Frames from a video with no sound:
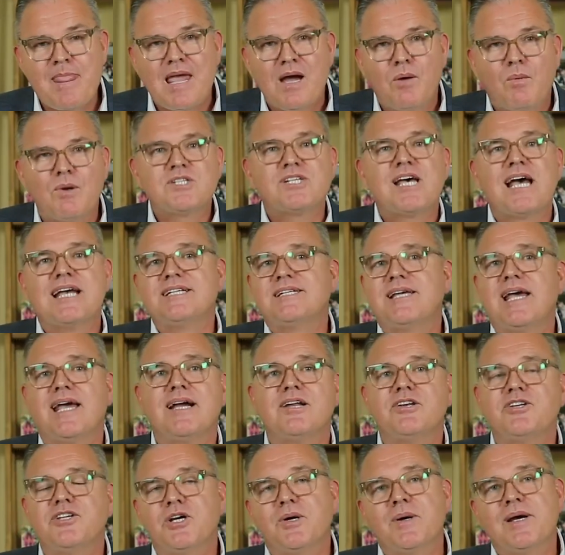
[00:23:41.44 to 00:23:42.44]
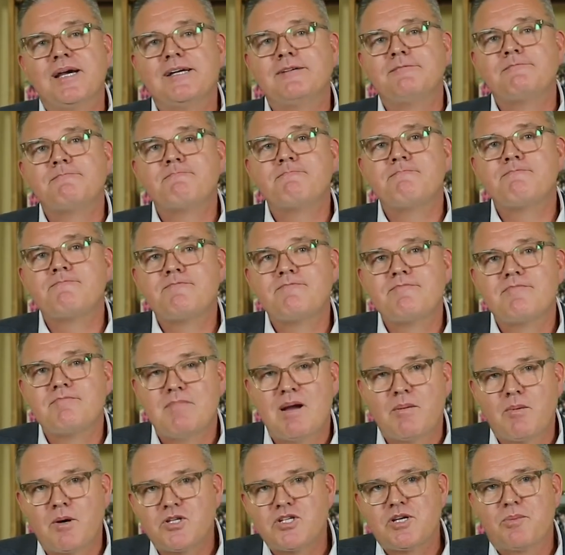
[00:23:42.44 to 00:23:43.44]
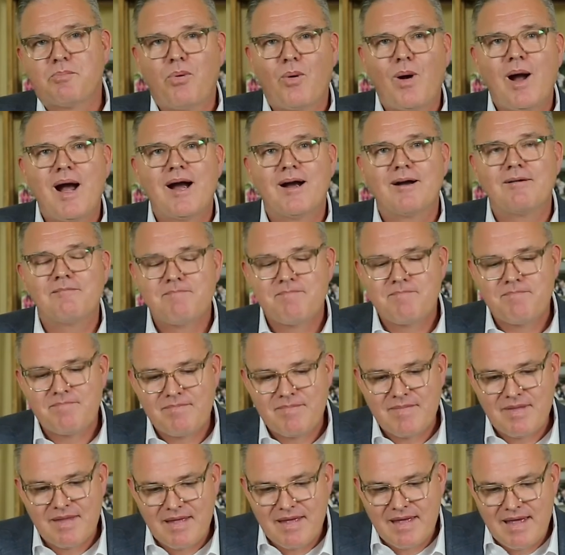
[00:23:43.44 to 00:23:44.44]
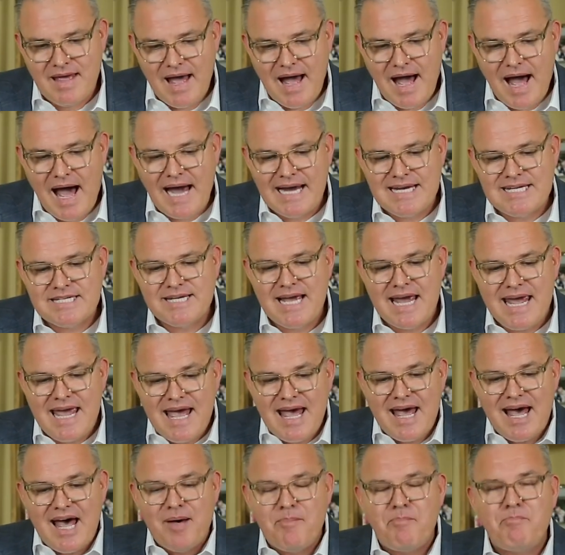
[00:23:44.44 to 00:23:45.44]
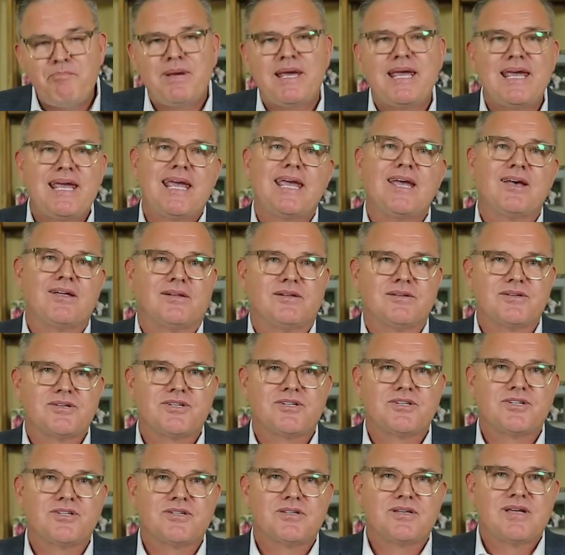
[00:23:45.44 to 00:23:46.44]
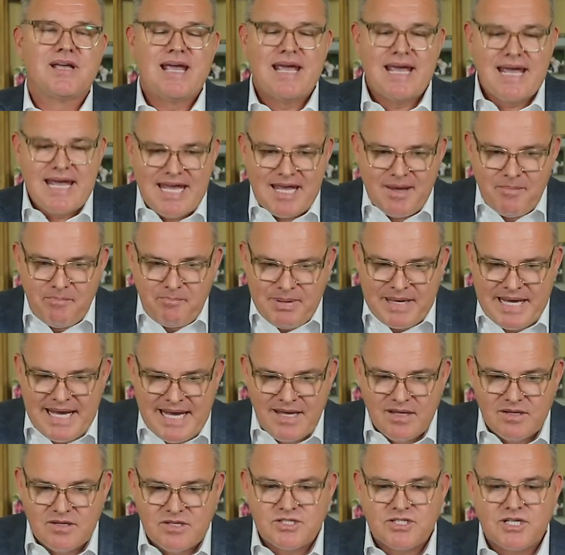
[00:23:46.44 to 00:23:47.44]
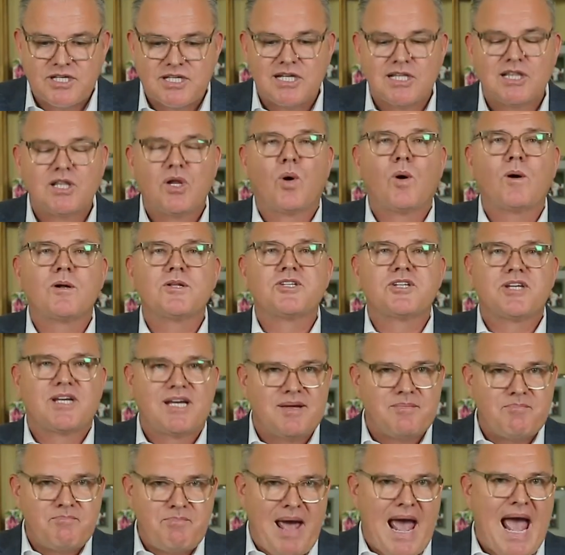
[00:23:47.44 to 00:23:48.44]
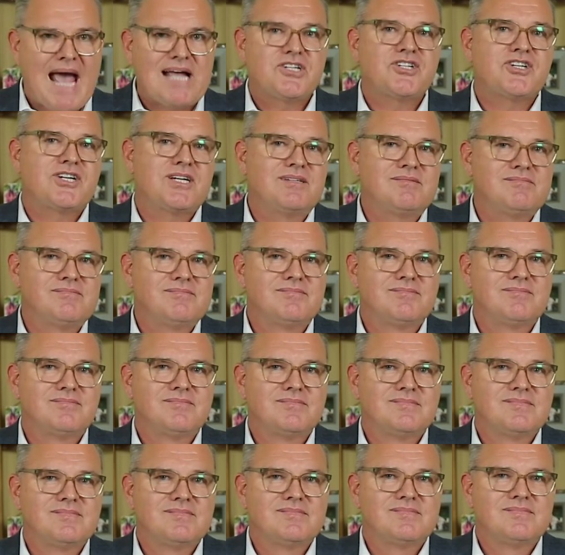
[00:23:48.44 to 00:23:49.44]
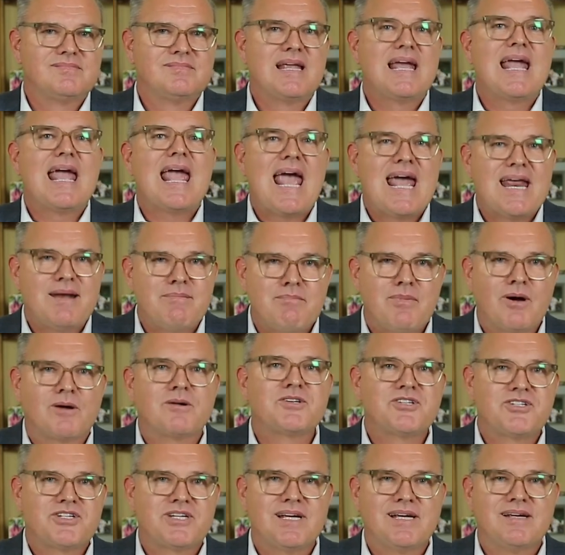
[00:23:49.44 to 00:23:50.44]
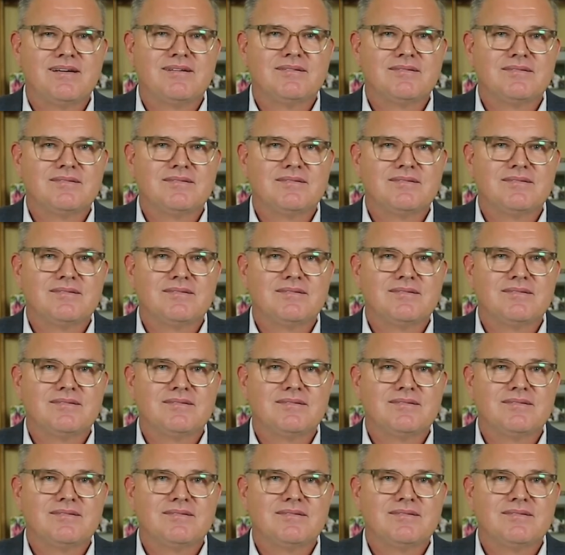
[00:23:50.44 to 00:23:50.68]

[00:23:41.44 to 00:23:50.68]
What's Isaiah doing? Remember, it's a prayer. Isaiah appeals. He appeals to the Lord's compassion and mercy.